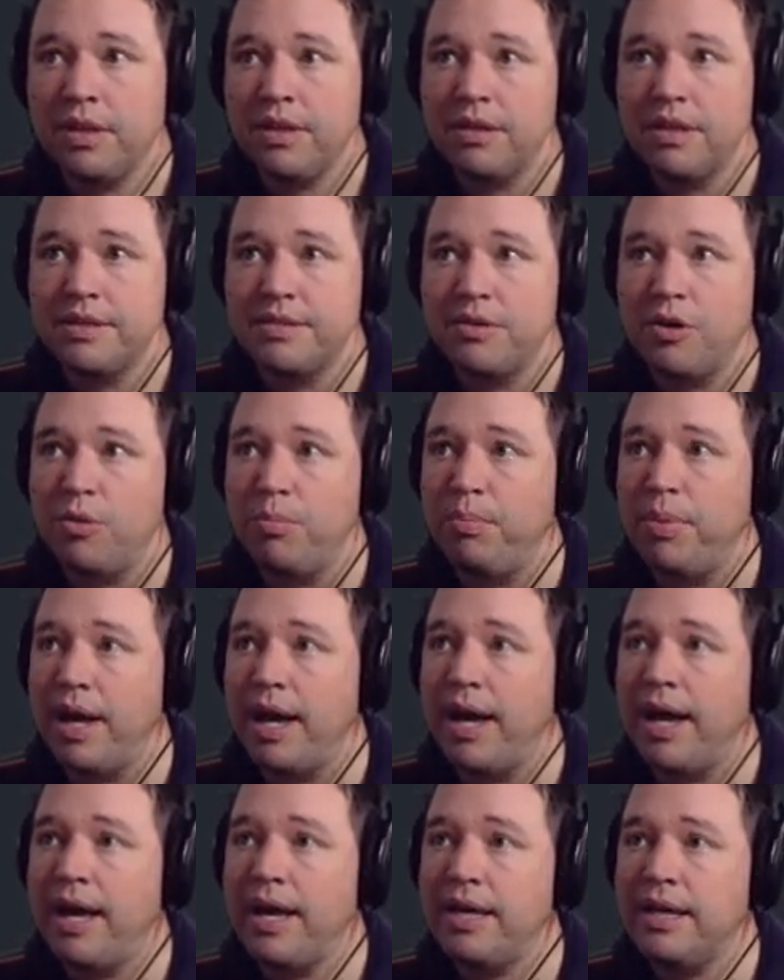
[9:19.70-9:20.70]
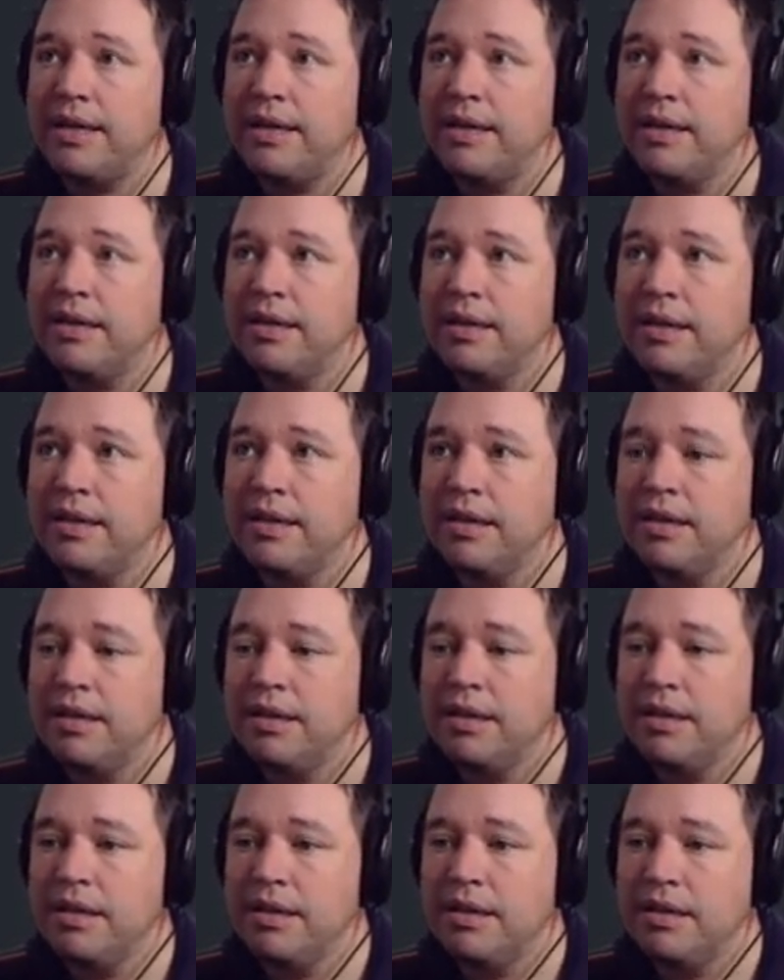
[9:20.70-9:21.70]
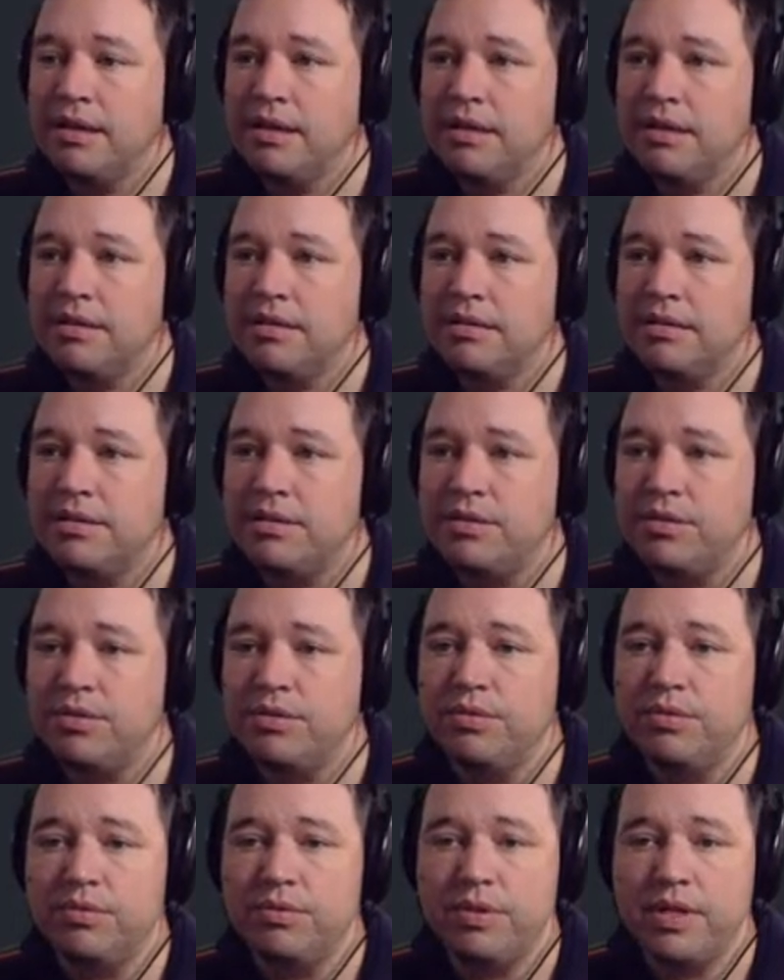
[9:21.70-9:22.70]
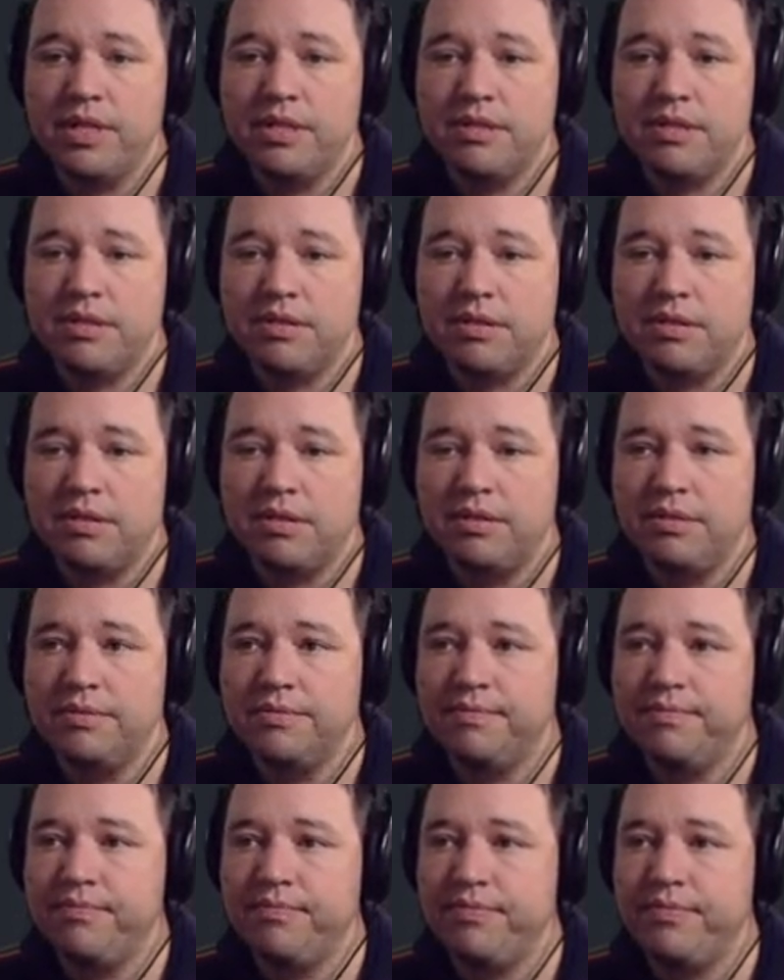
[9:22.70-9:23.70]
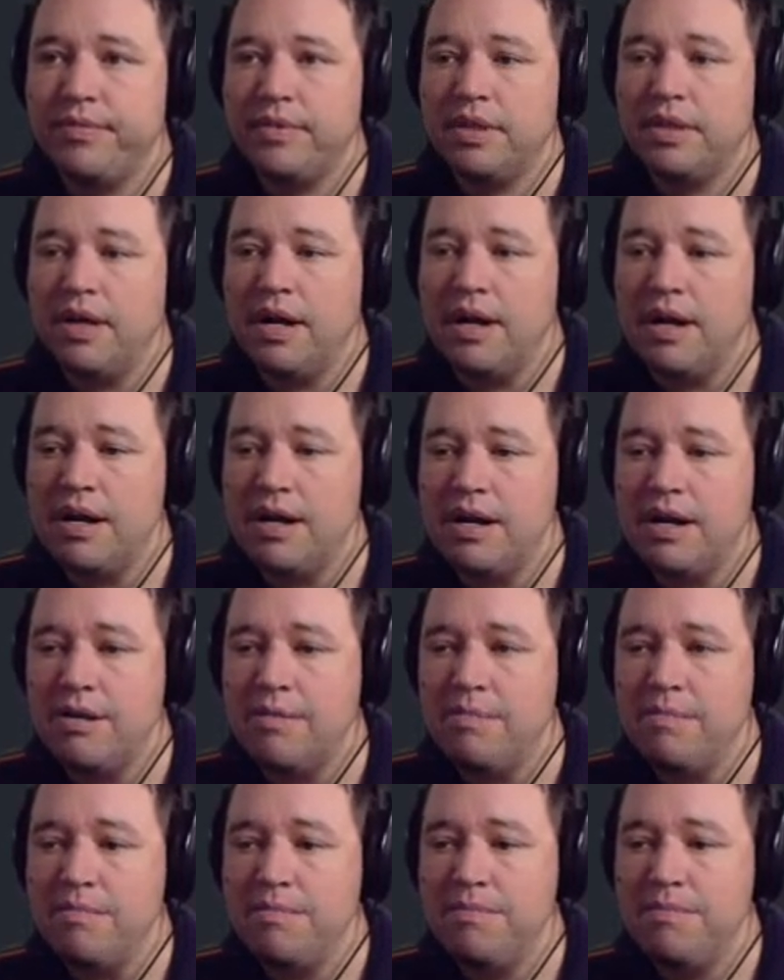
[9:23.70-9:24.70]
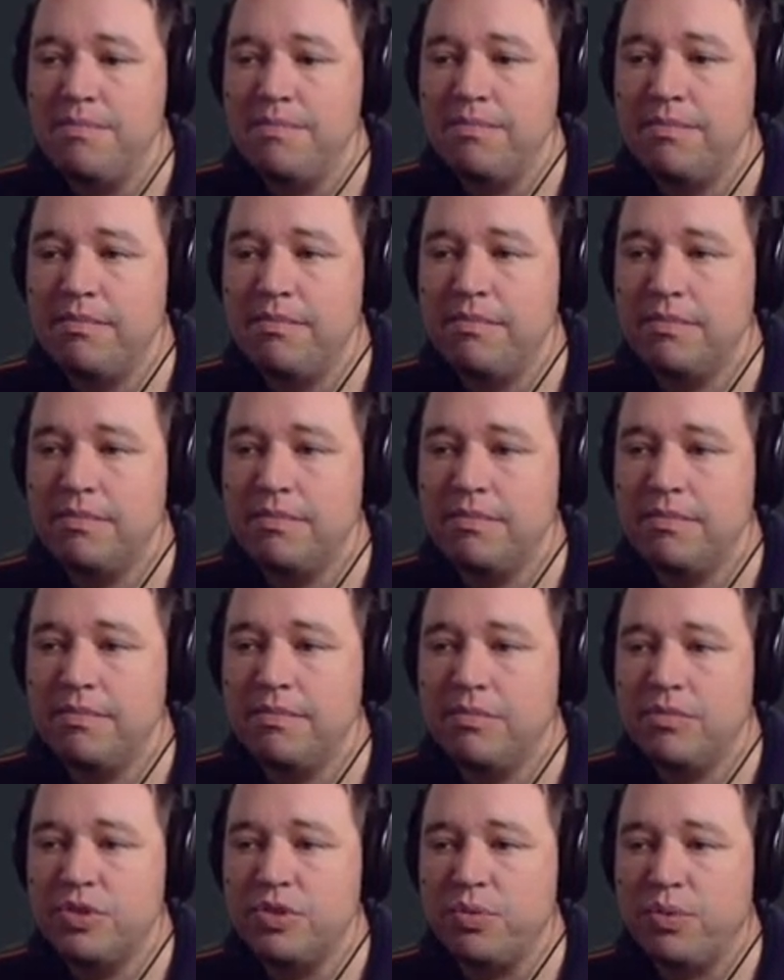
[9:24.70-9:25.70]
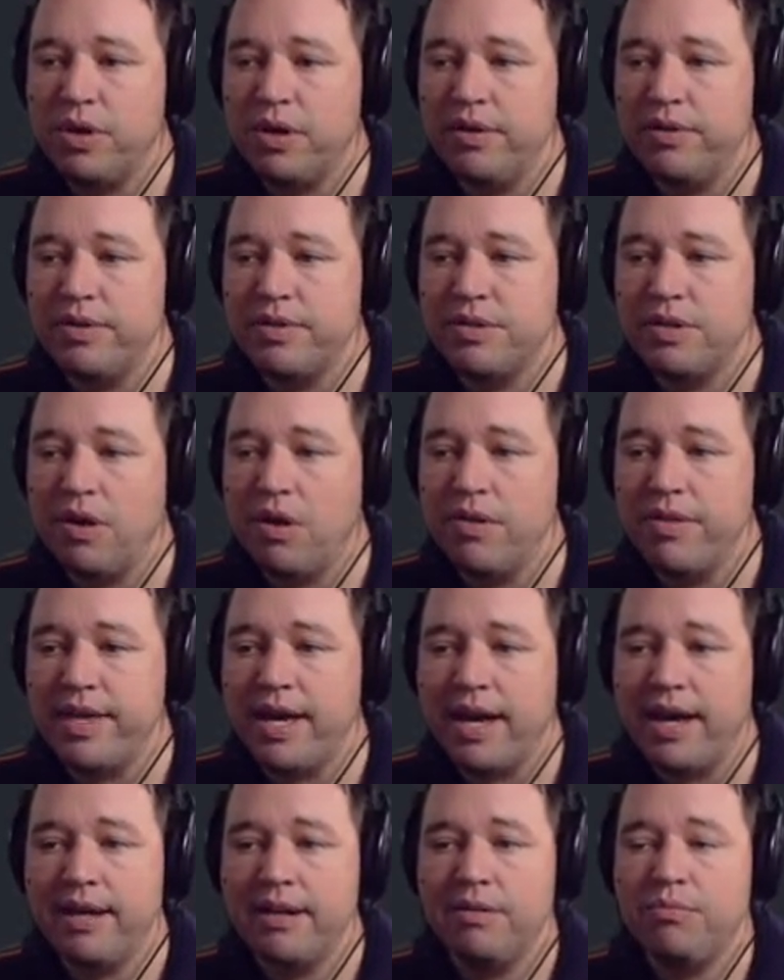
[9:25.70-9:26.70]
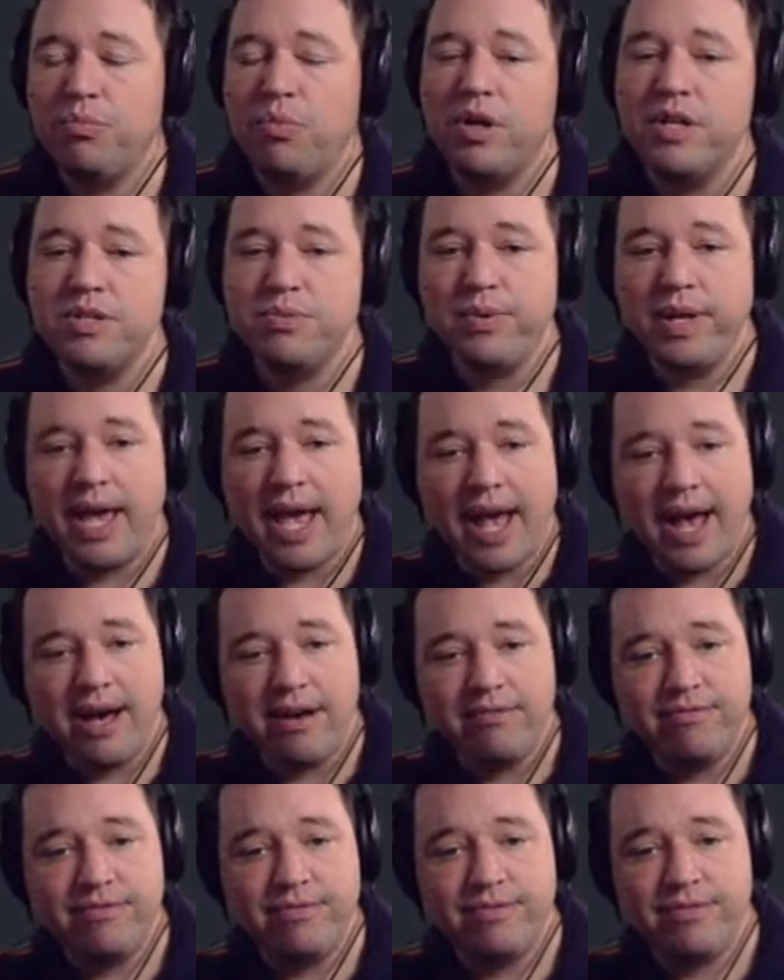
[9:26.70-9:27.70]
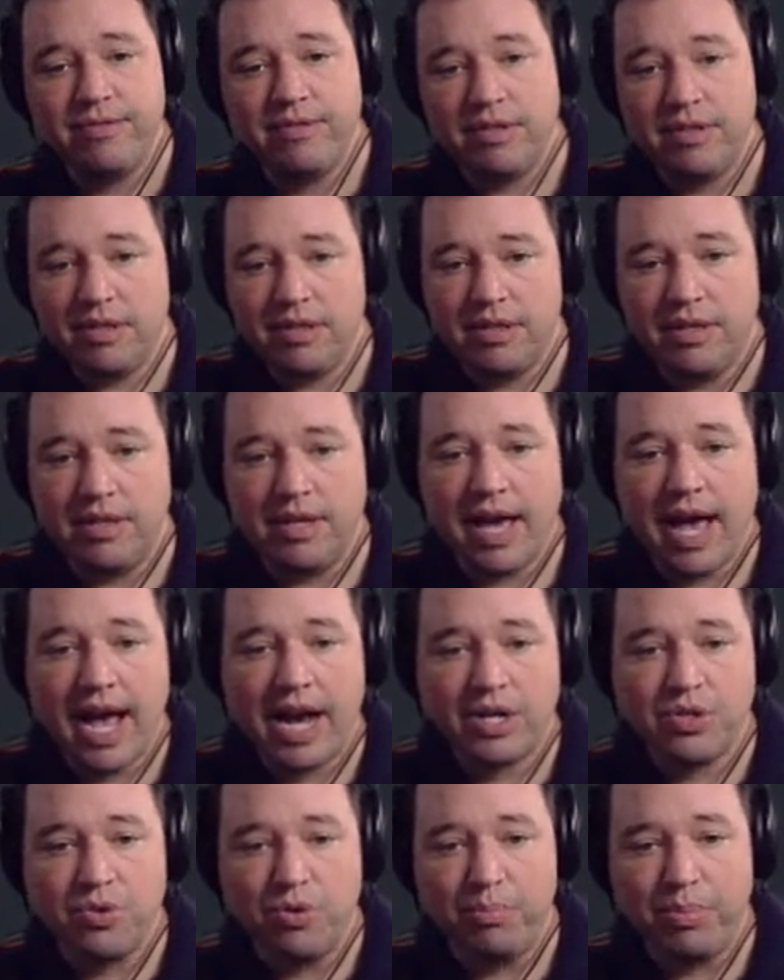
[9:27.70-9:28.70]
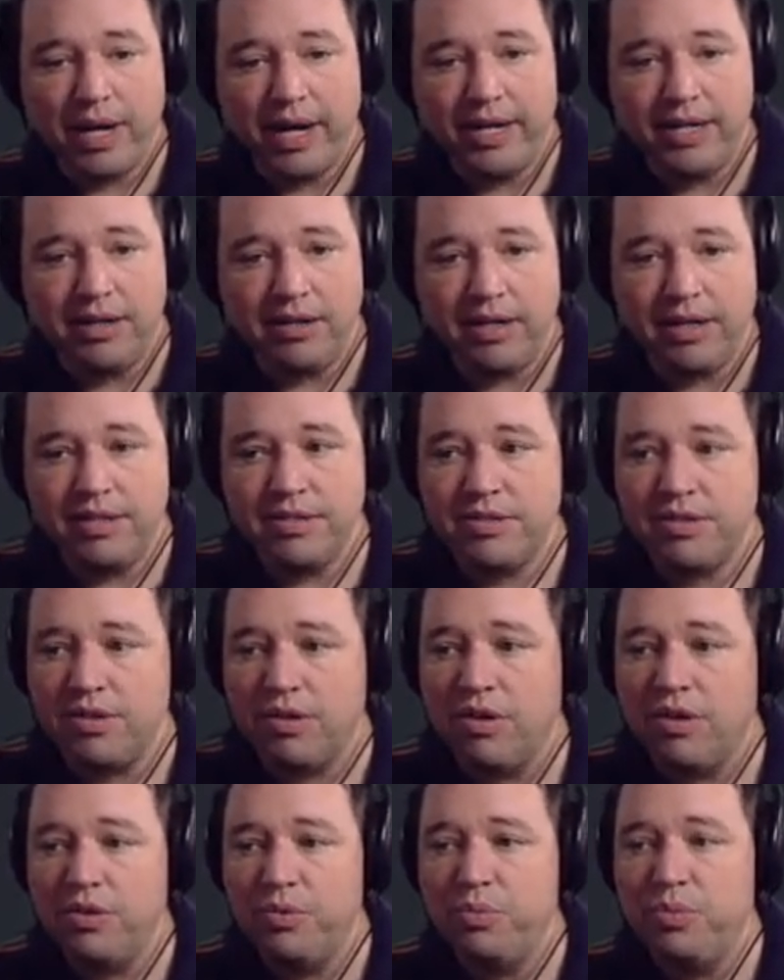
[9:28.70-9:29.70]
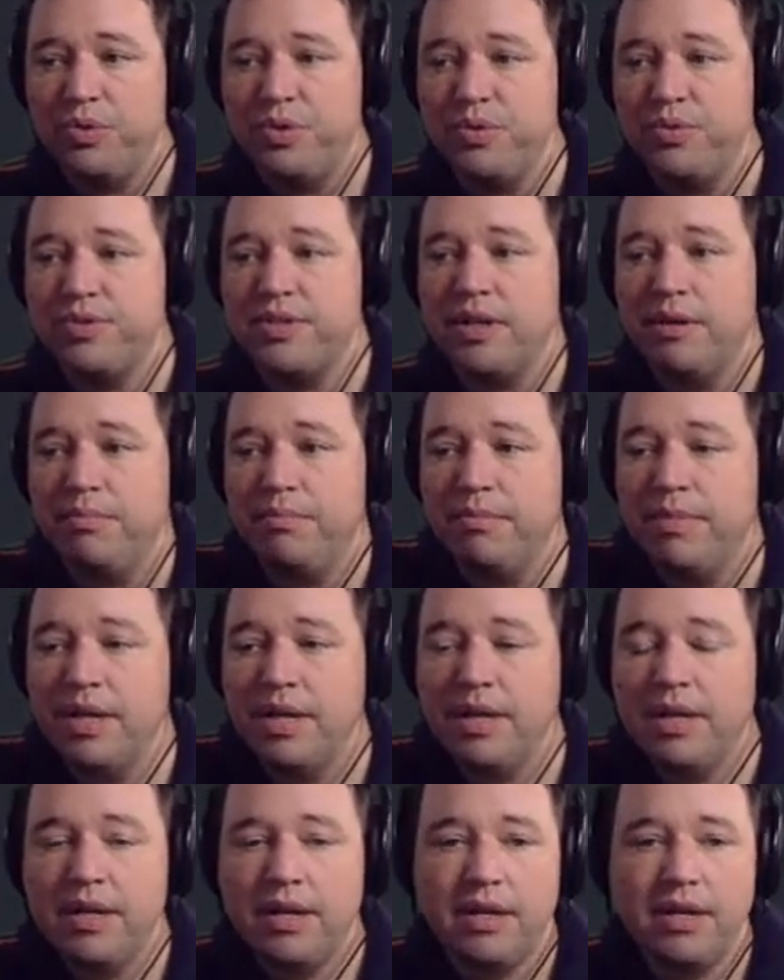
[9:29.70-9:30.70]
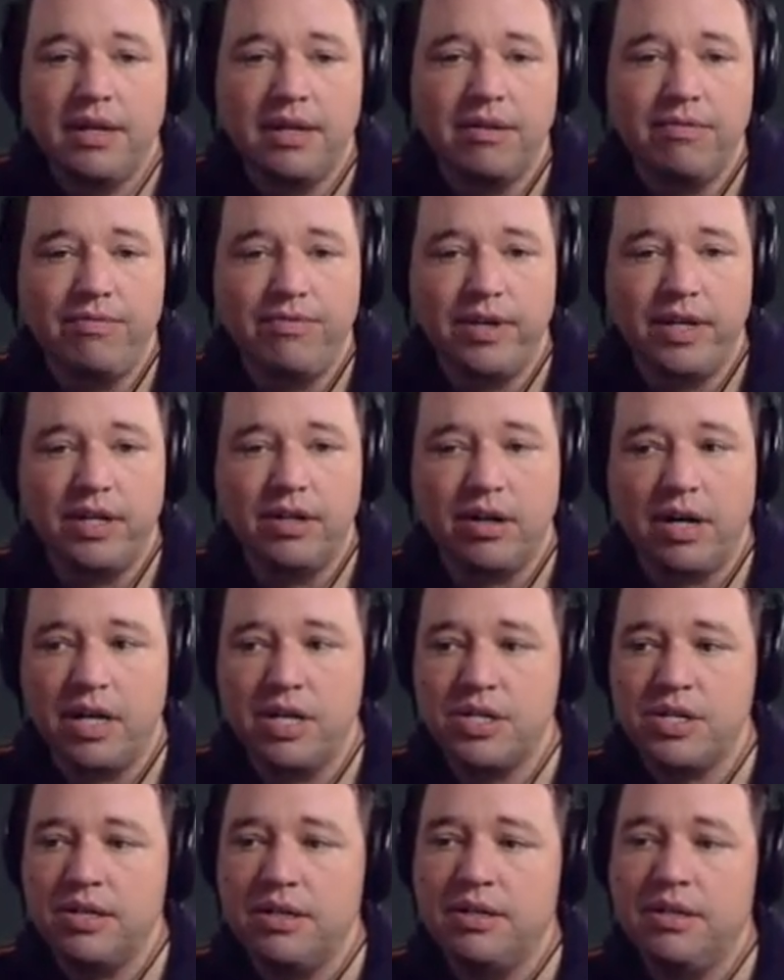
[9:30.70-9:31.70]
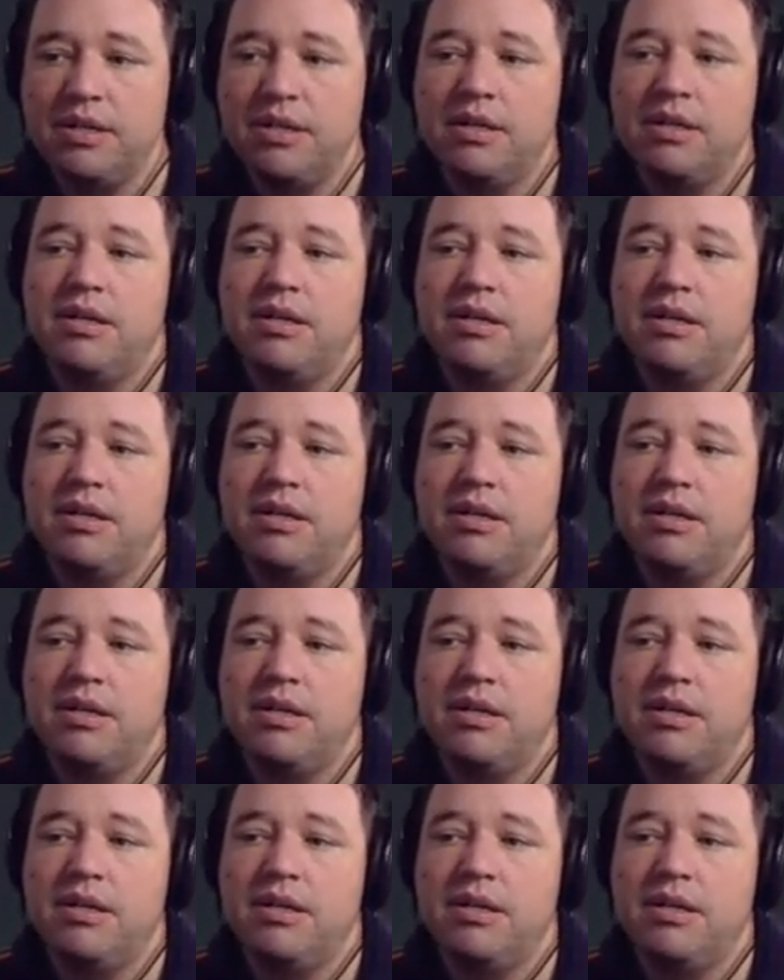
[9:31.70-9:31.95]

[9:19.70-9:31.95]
Let's go back to install. So we're going to install that. Once we have the actual binary installed, we'll do some configuration.